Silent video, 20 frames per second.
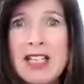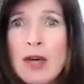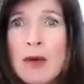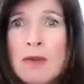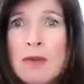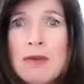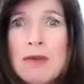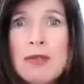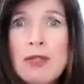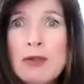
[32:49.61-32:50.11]

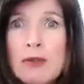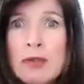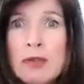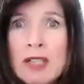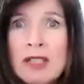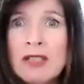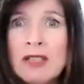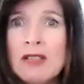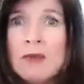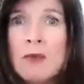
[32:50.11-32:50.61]

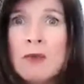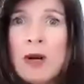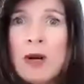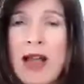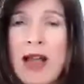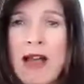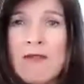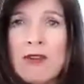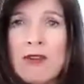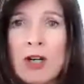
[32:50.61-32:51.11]
community
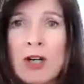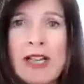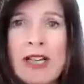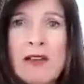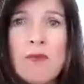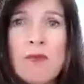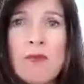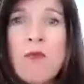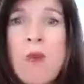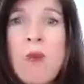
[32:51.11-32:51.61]
wherever
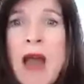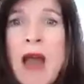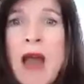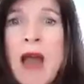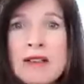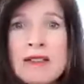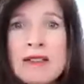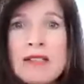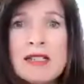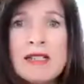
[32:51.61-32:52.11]
he
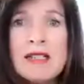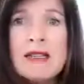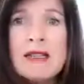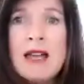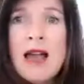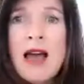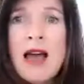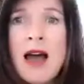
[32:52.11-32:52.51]
went.